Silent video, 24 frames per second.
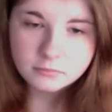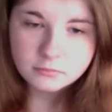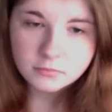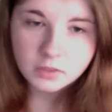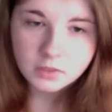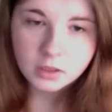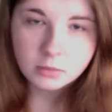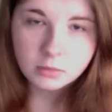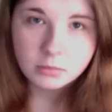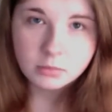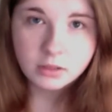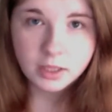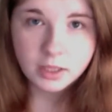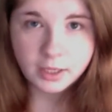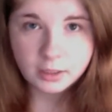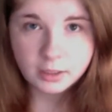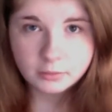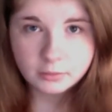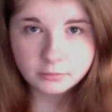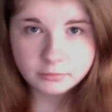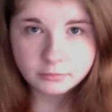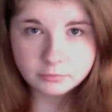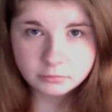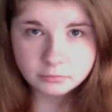
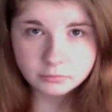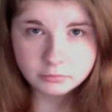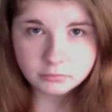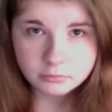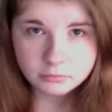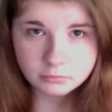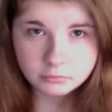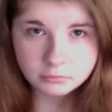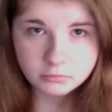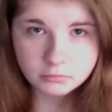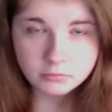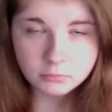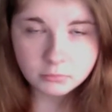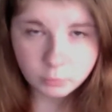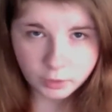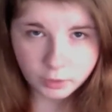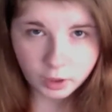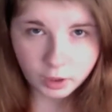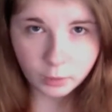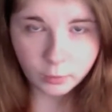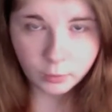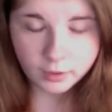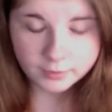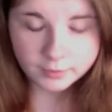Blaine, we
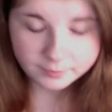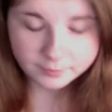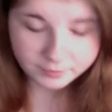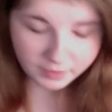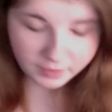are one.